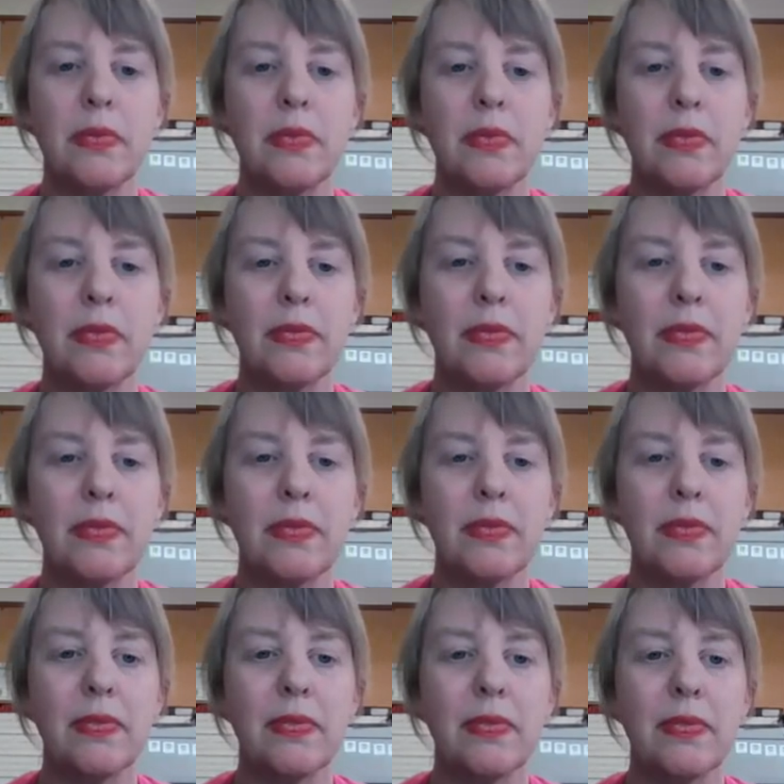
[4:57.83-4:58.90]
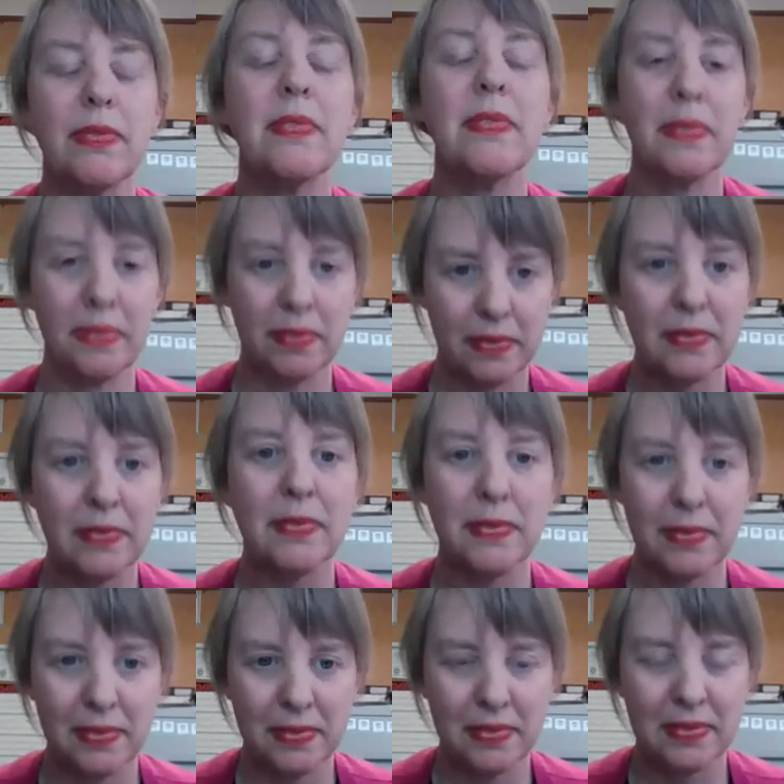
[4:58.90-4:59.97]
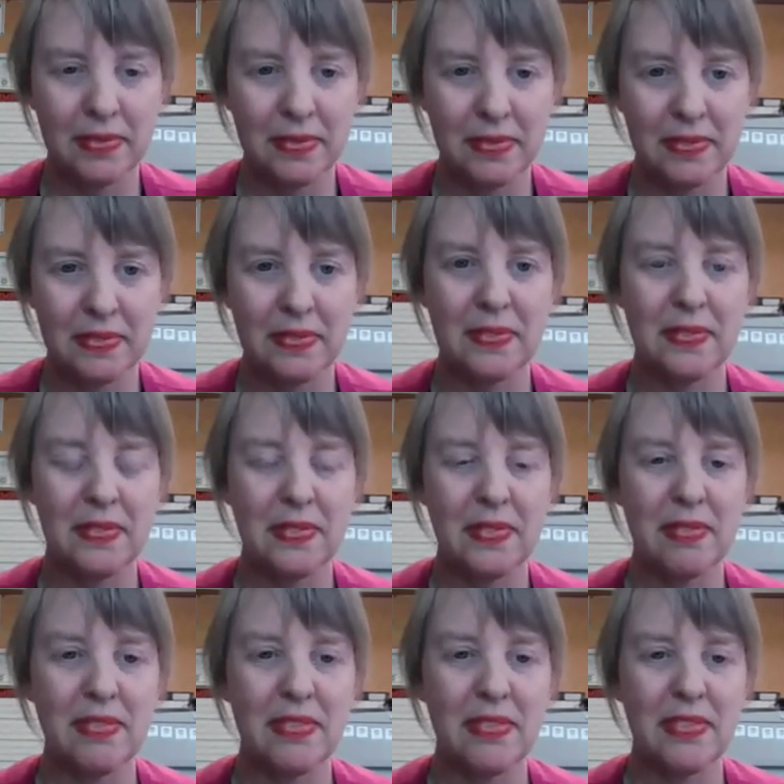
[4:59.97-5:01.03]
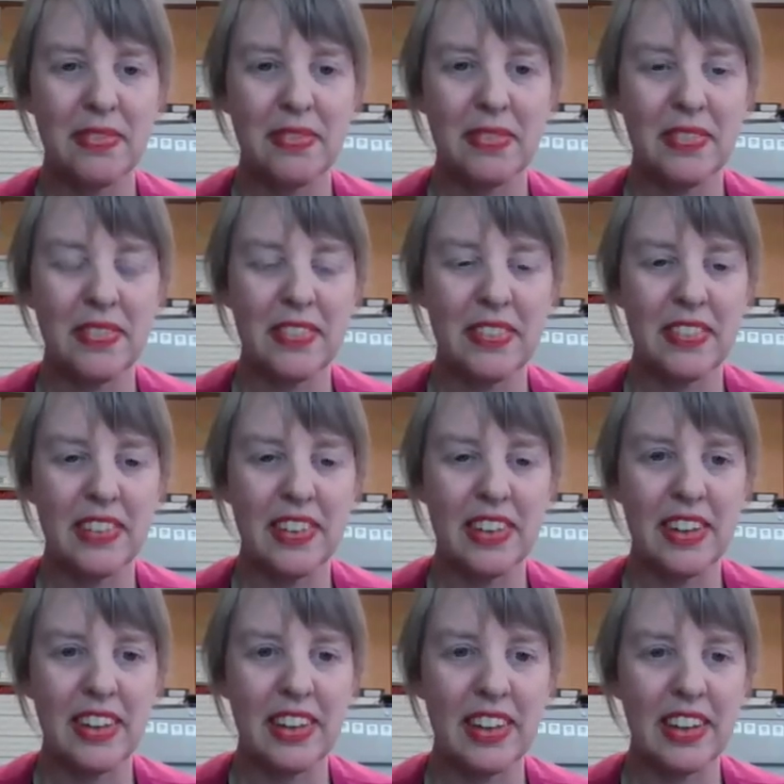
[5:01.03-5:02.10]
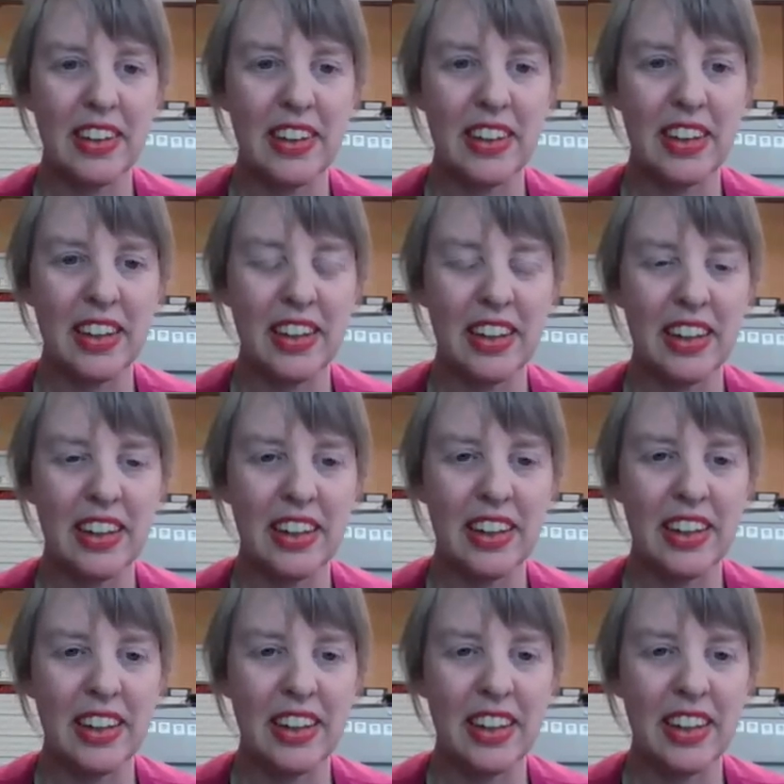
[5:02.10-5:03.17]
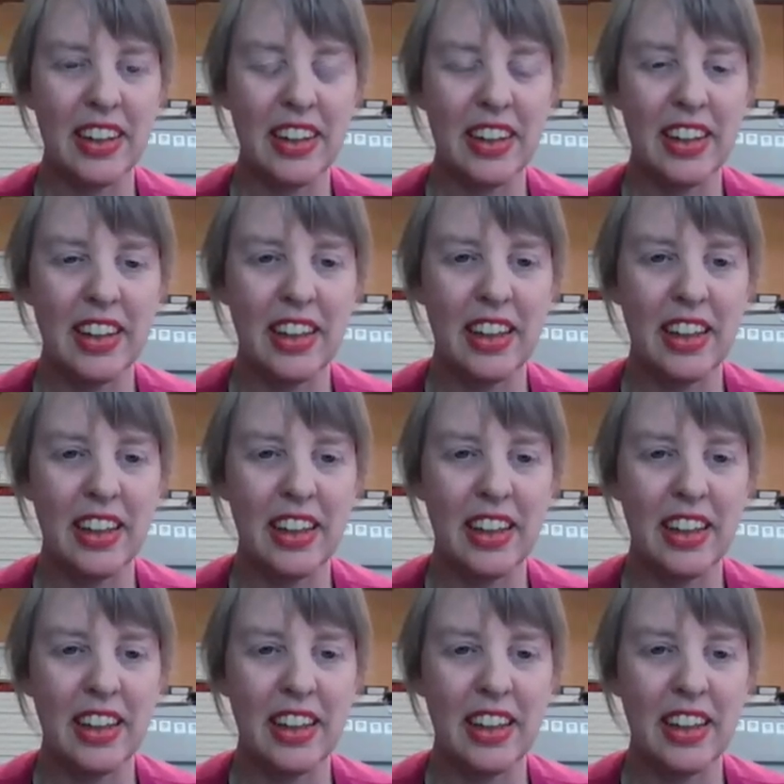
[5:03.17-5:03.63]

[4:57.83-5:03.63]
(not speaking)